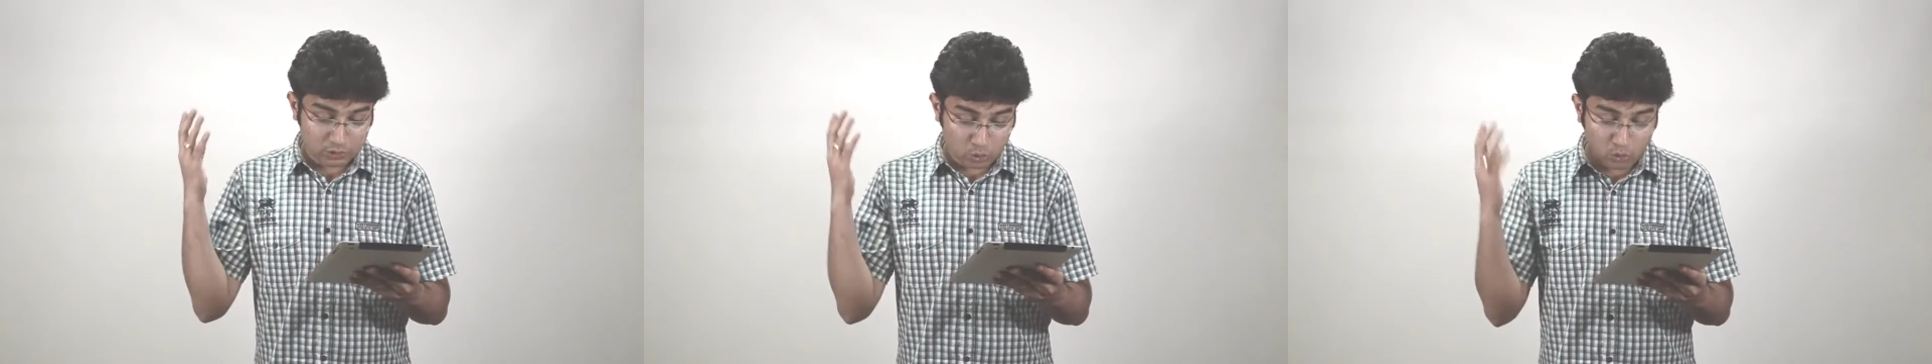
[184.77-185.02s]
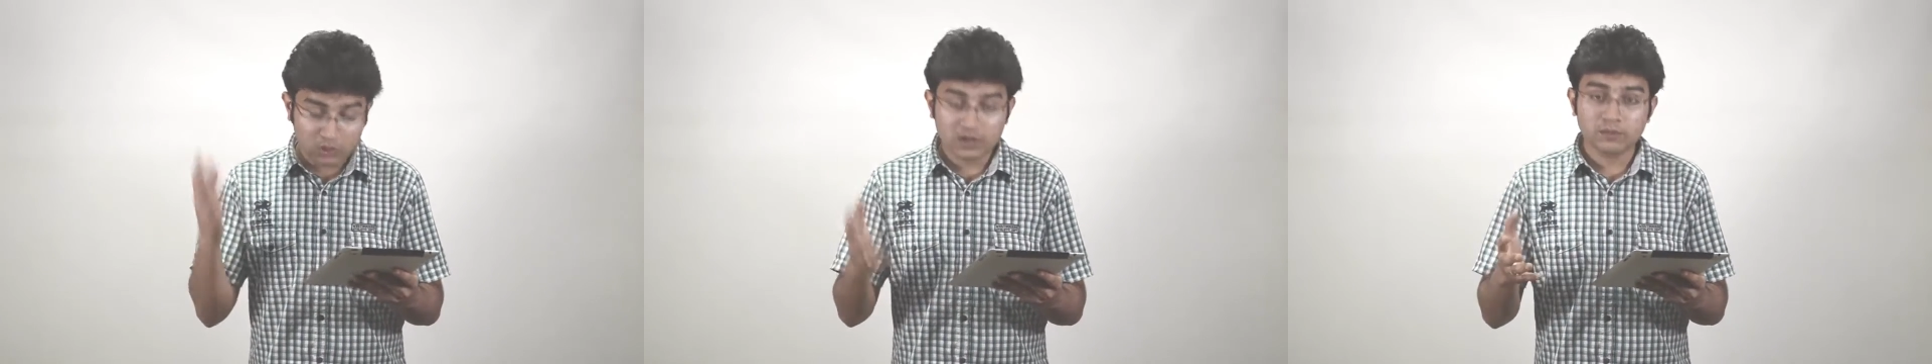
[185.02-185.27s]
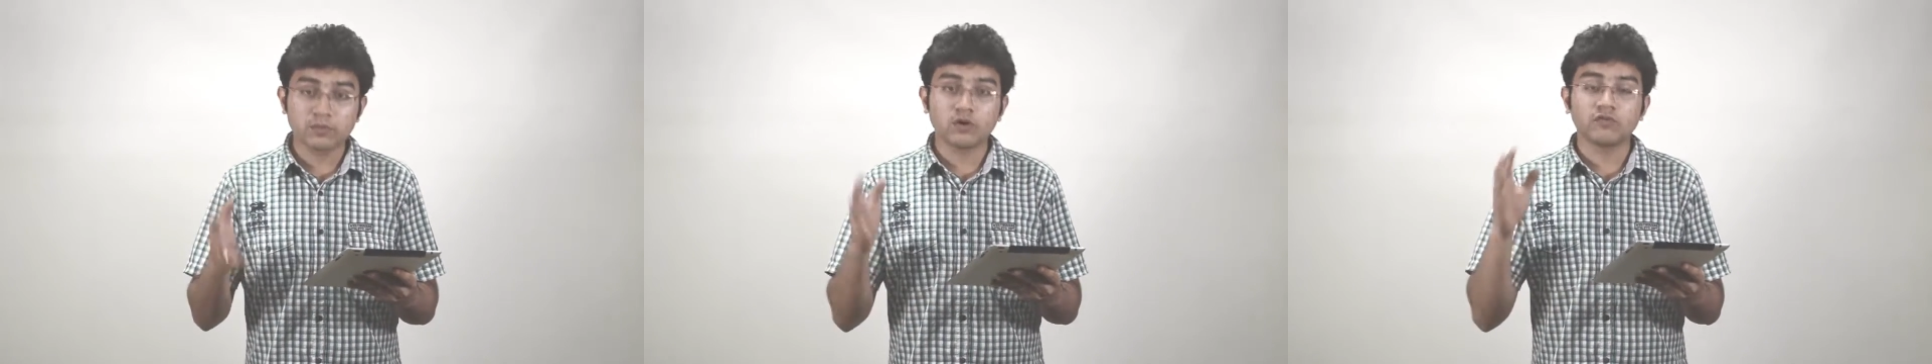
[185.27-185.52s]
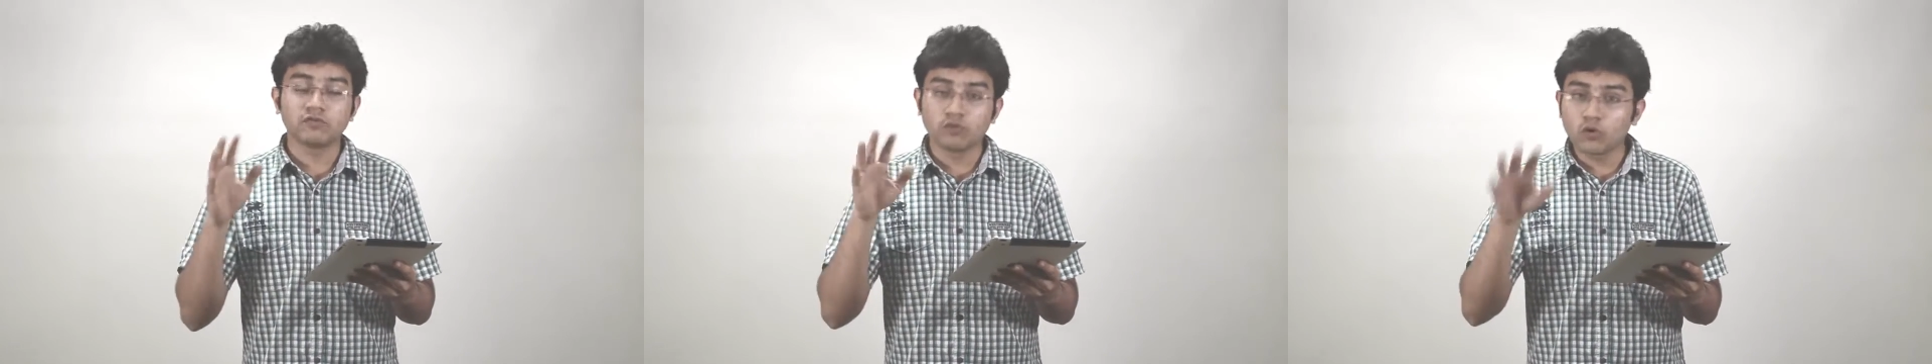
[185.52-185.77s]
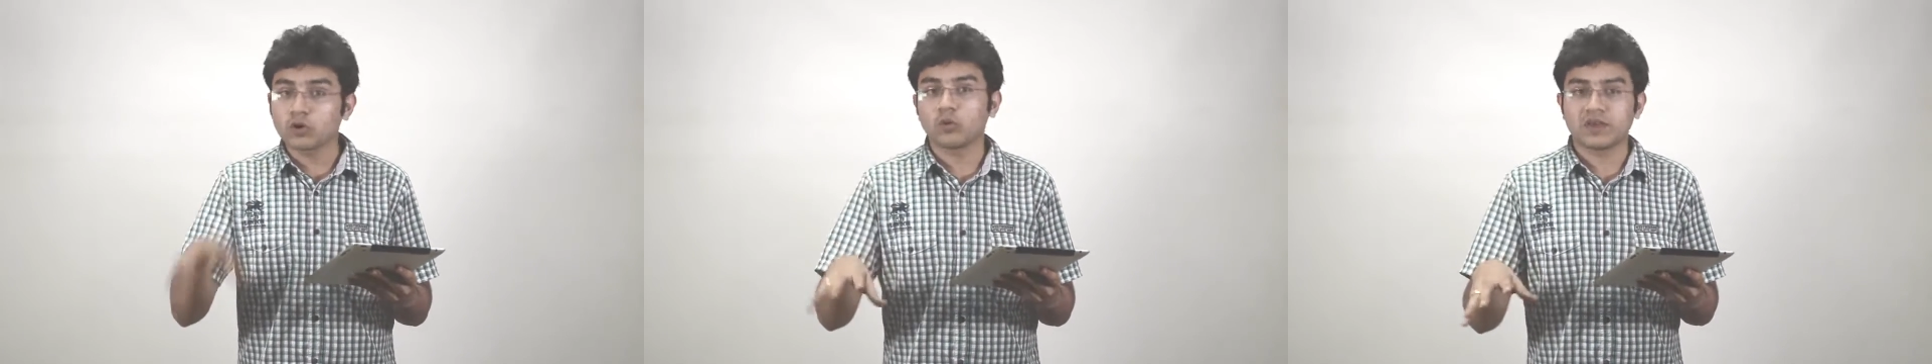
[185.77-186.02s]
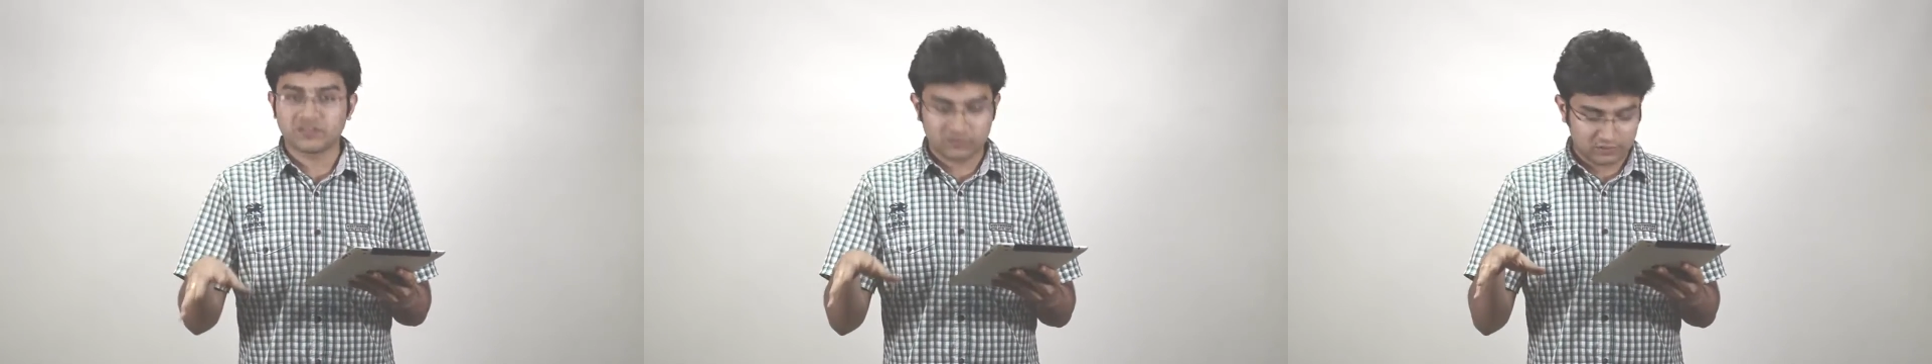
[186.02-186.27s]
total number of four
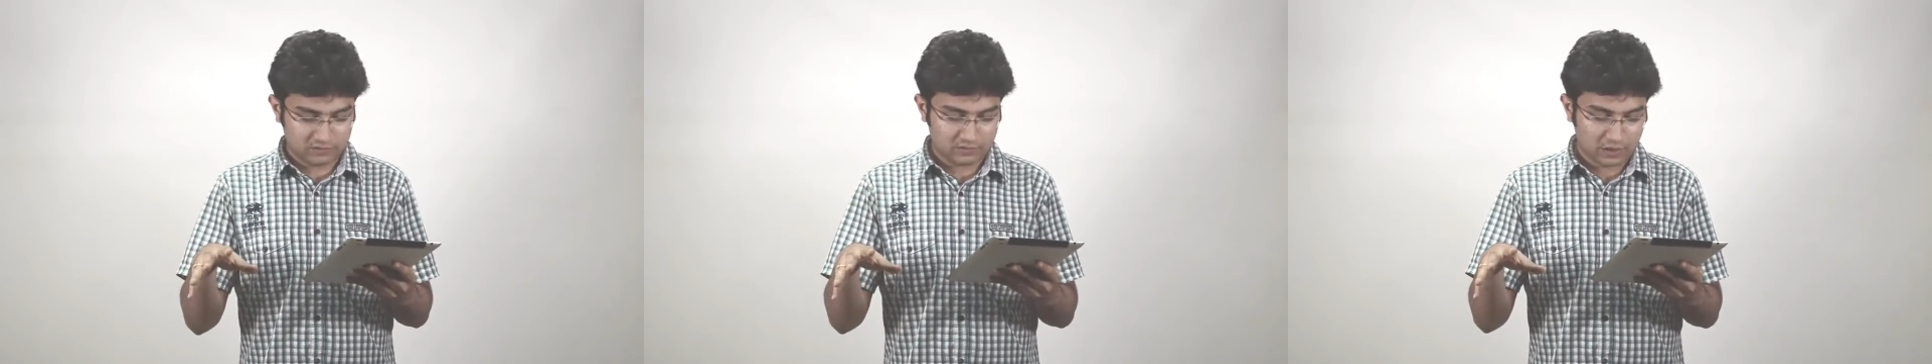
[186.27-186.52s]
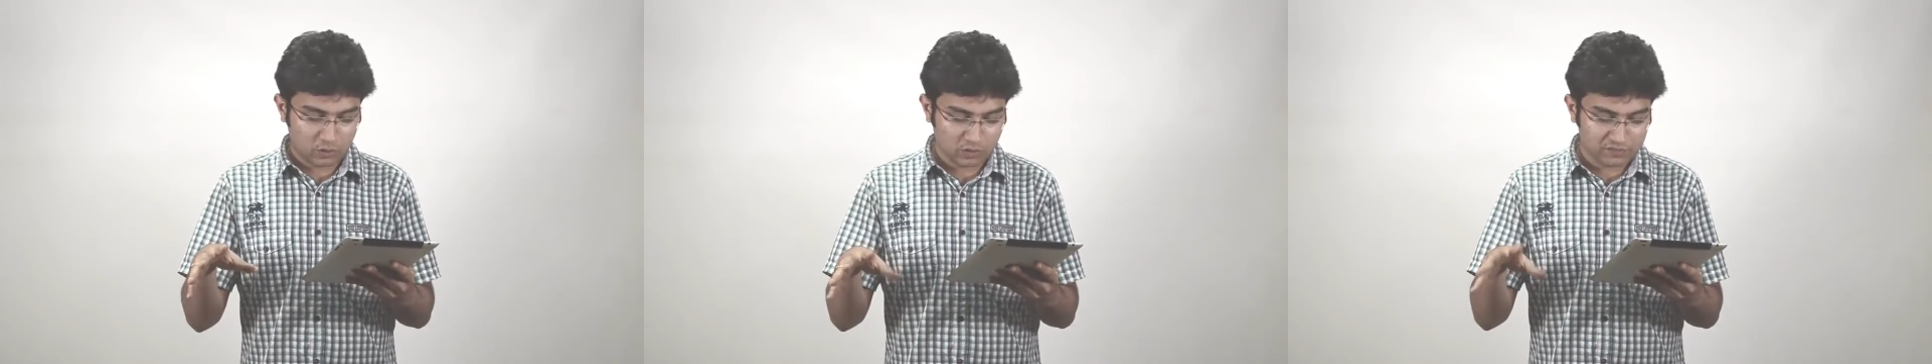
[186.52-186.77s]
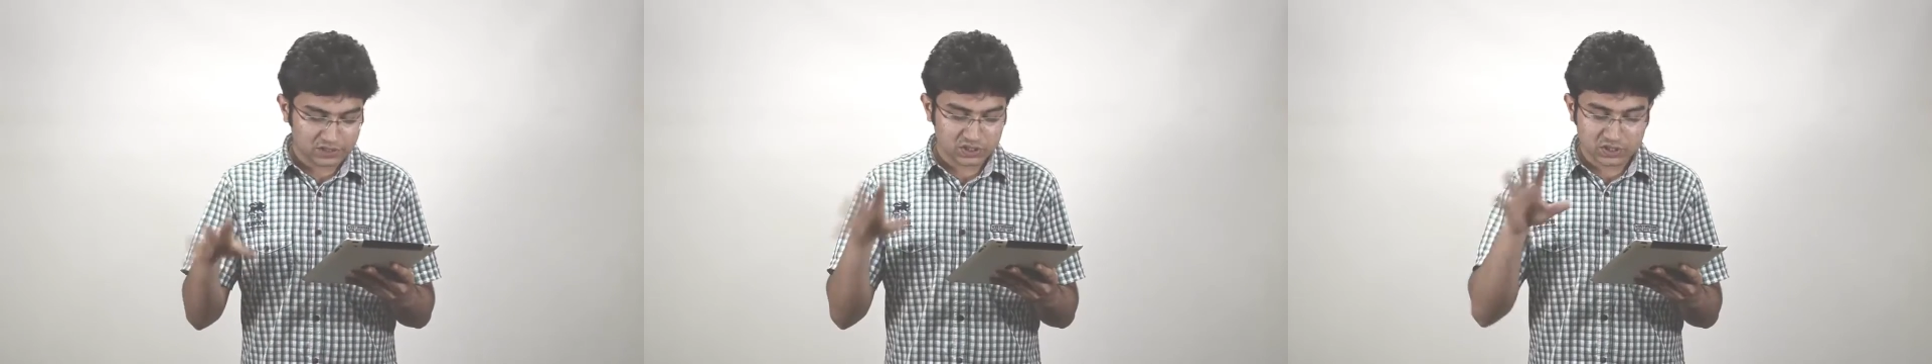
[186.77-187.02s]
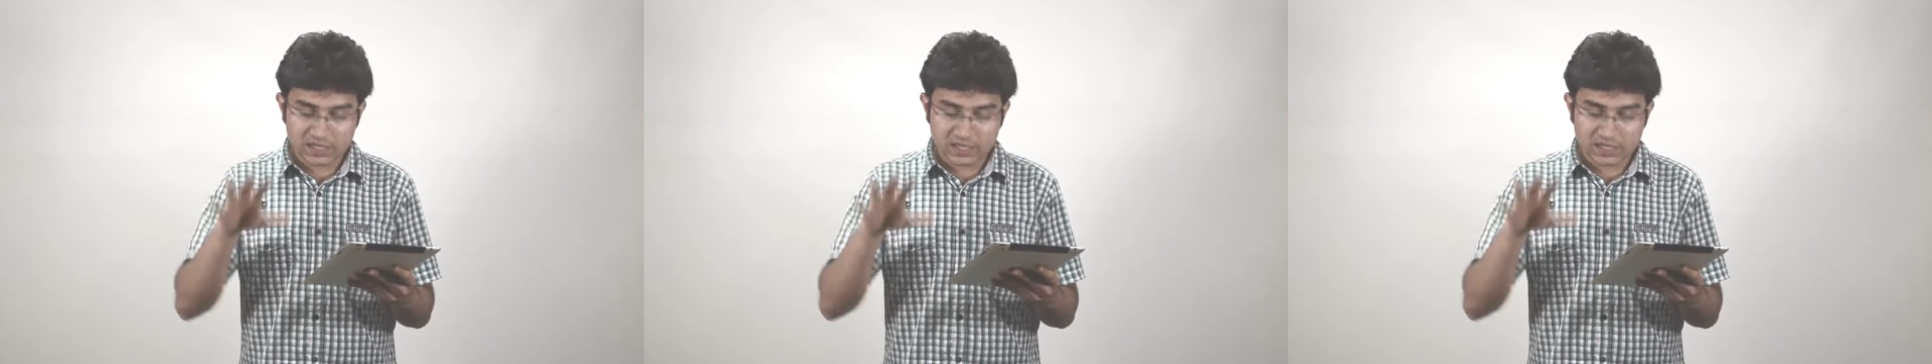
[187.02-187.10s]
questions out of which